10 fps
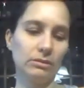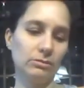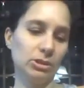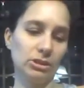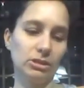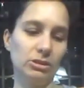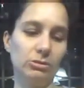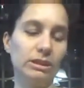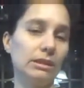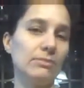just
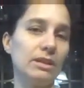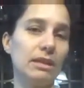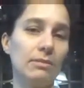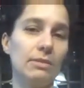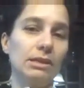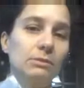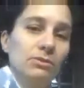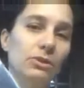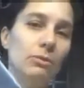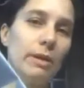doing something that makes me
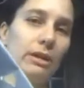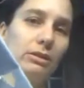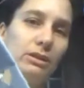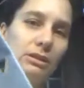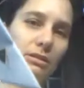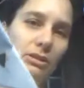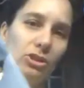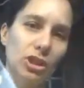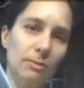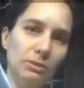feel better. Some of the
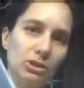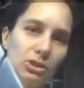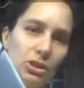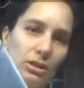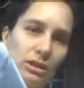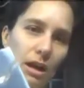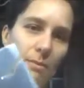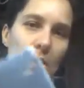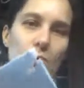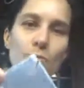shapes are starting to come
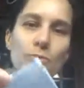out.